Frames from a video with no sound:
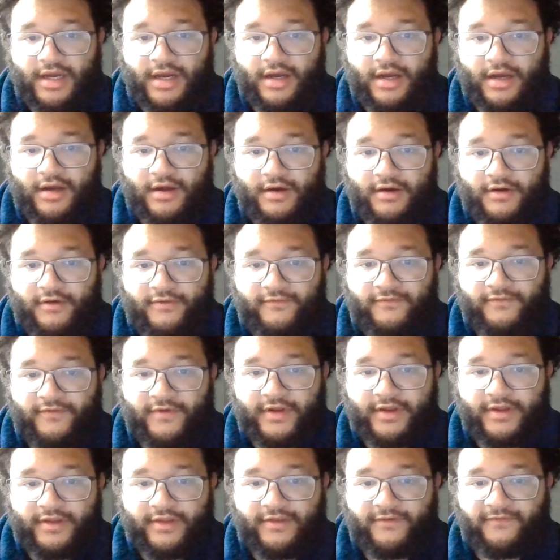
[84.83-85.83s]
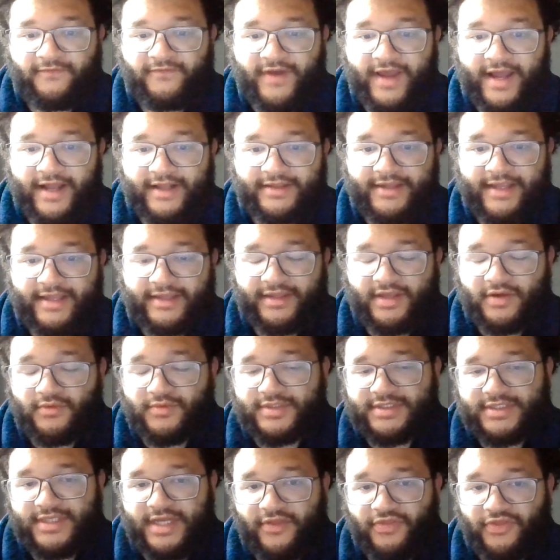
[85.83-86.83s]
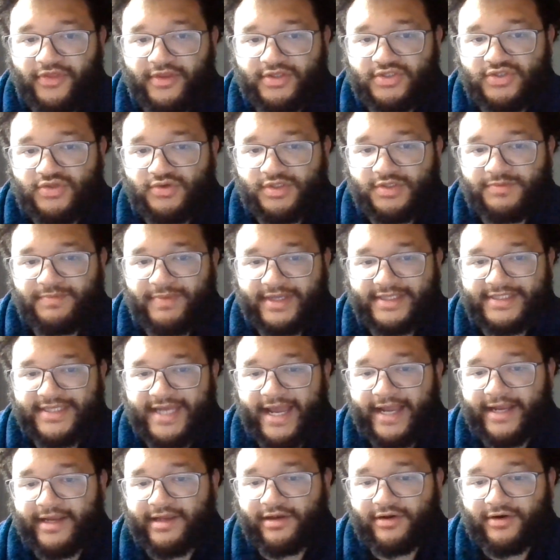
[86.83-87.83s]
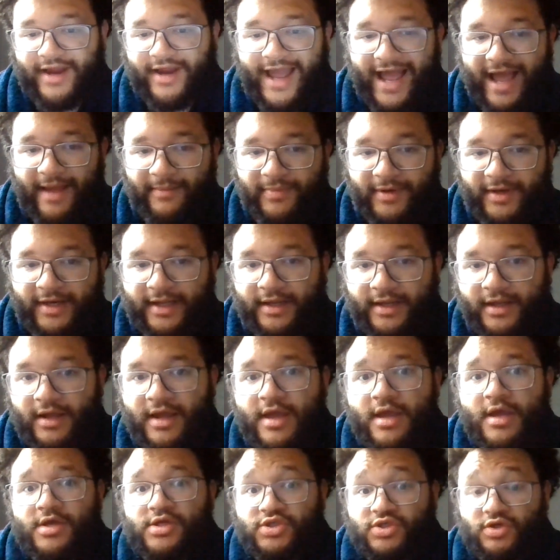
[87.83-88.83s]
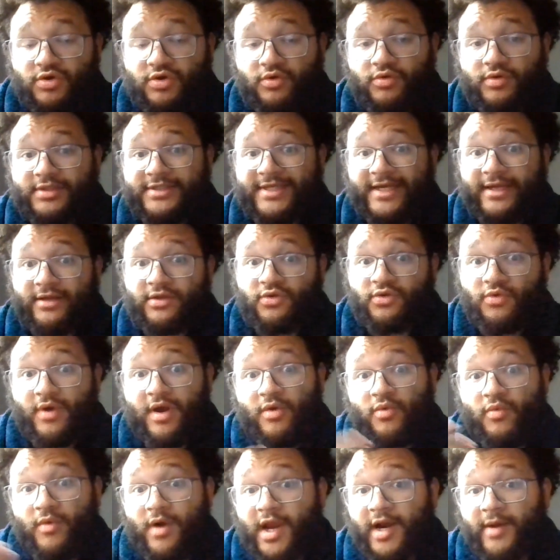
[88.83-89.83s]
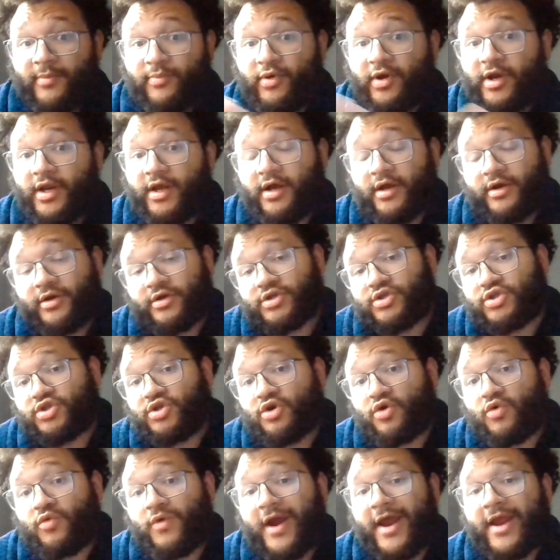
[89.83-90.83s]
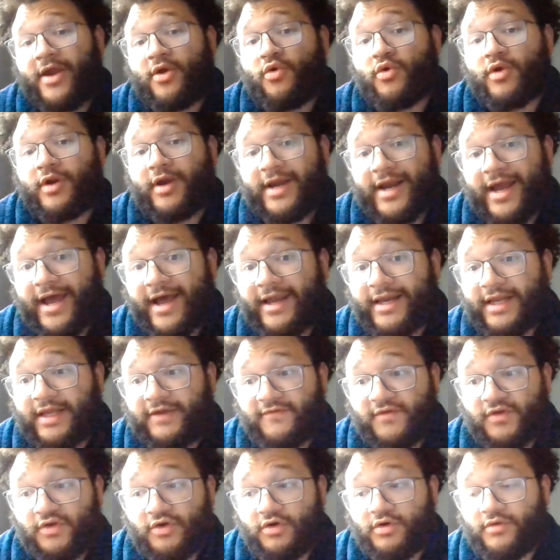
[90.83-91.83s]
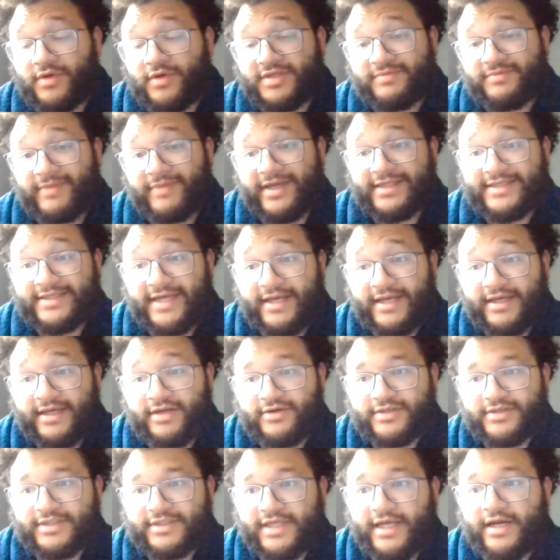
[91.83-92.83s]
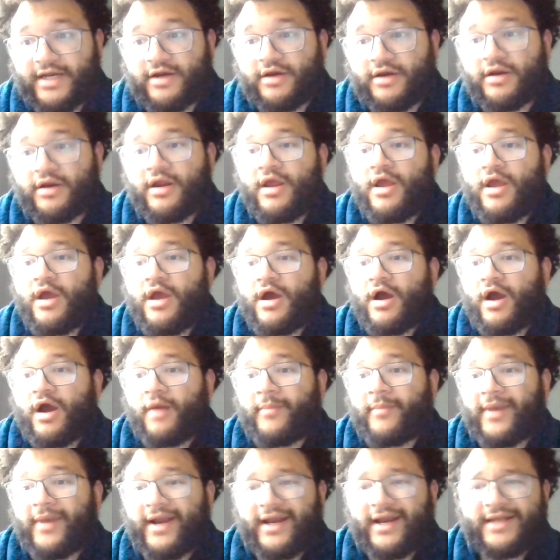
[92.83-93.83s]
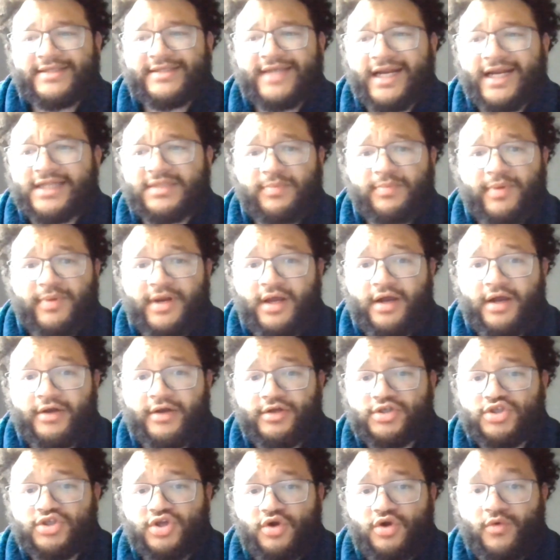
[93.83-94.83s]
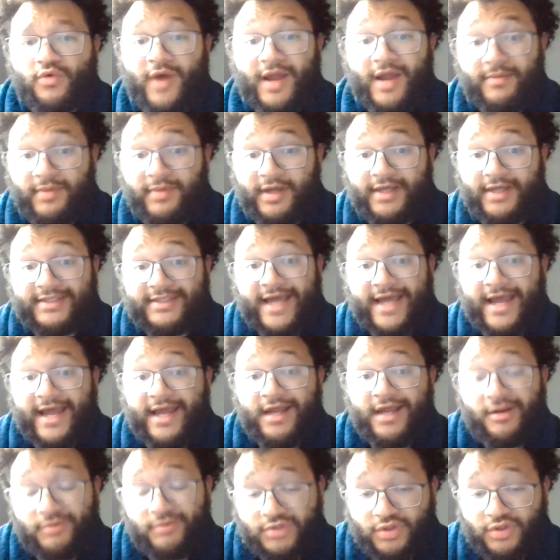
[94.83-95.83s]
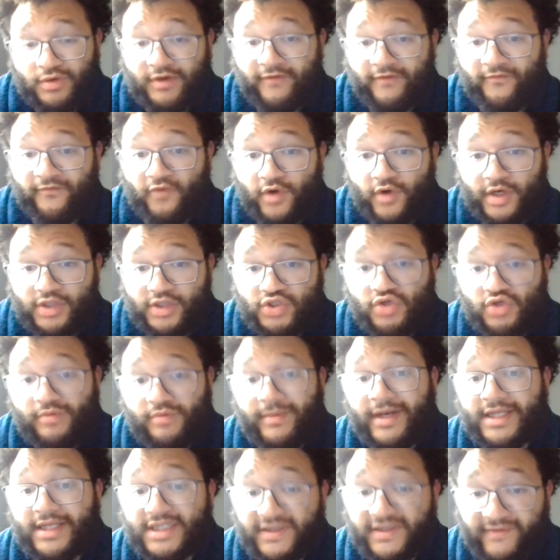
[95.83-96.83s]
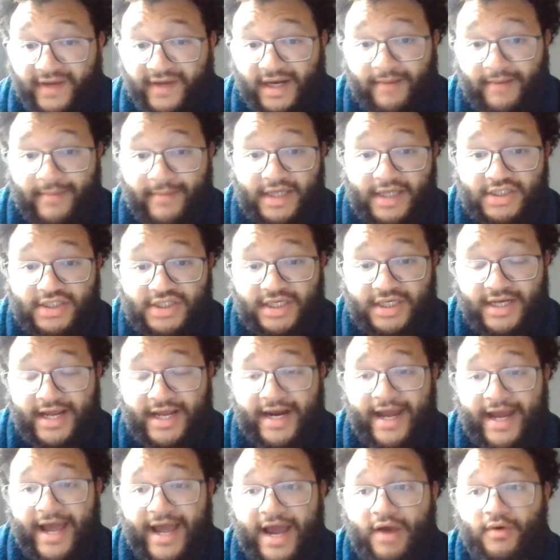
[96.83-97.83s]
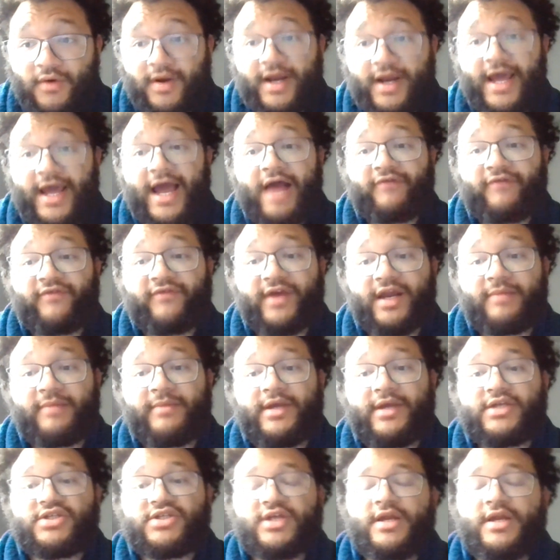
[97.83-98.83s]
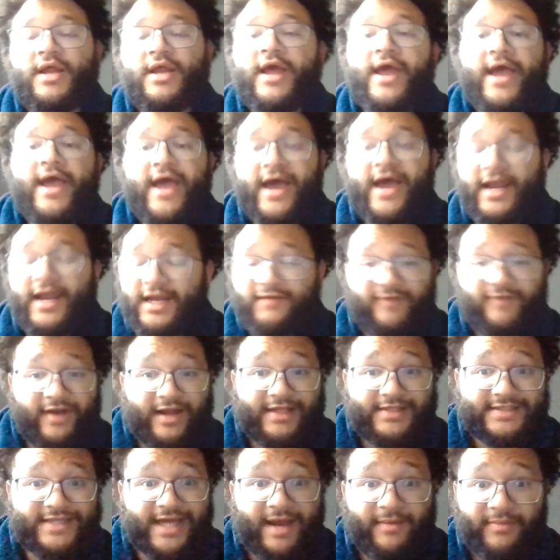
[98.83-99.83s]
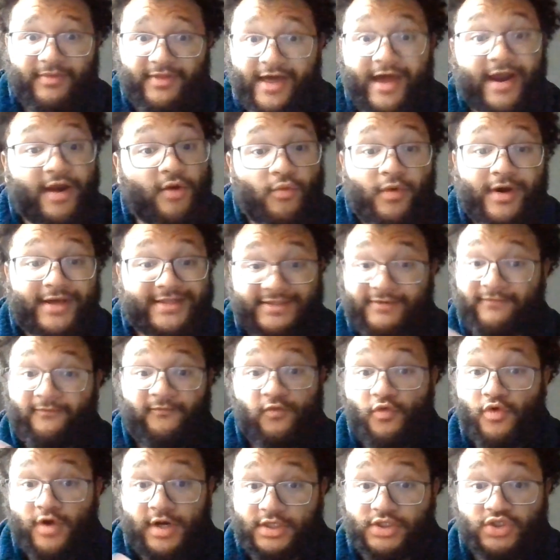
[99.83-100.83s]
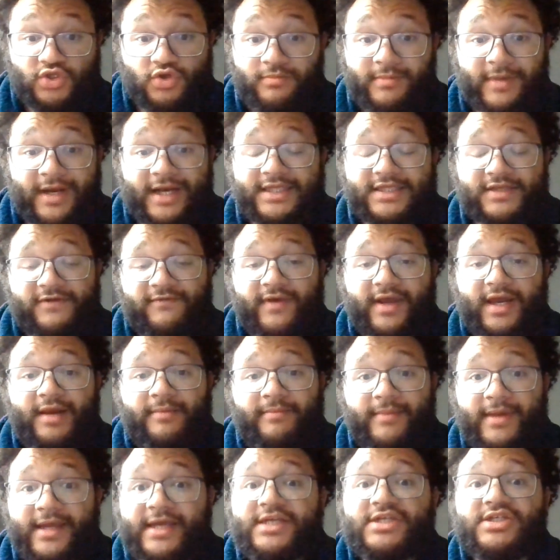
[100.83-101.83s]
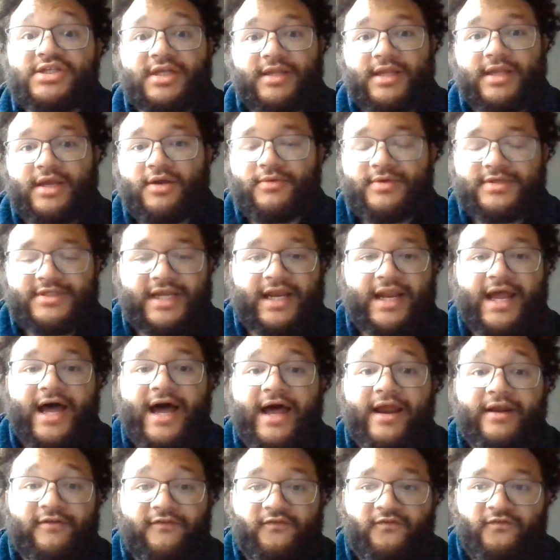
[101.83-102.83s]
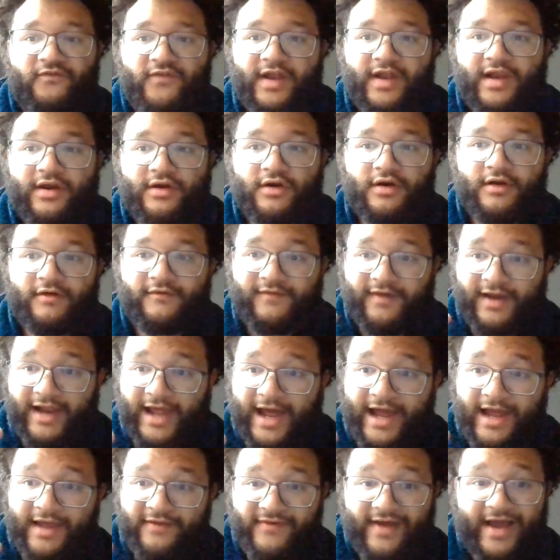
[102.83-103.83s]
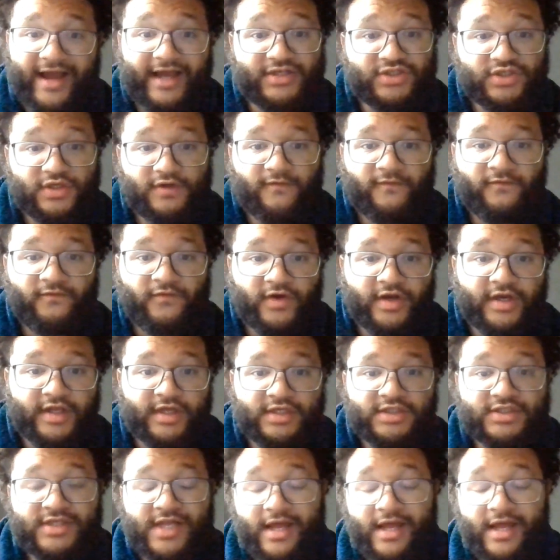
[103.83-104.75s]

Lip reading: of the fact that there was nothing too spectacular happening. So it's like, do I want to put it under Snow White or not, even though it was made 10 years later? And I decided to put it under Snow White because A, it was only 42 minutes of animation, not an hour and a half animation. And even on top of that, it wasn't 42 minutes of animation. There was a lot of filler of live action footage